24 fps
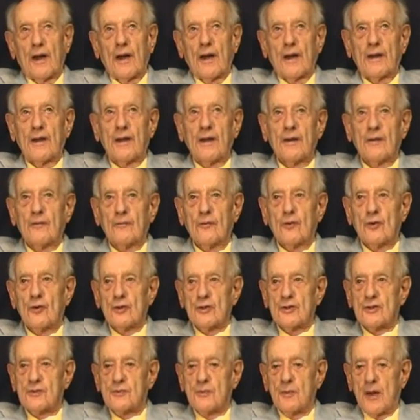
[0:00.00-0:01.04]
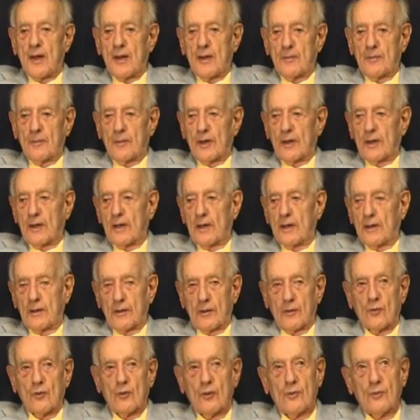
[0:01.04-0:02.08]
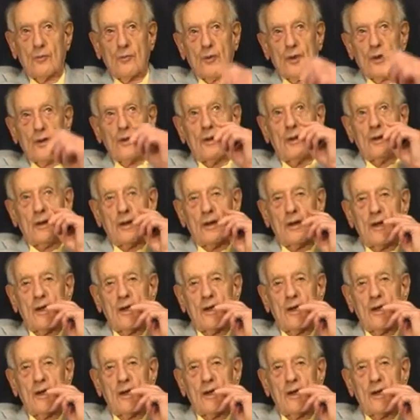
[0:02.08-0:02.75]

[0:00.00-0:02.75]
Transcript: I had a very smart mechanic with me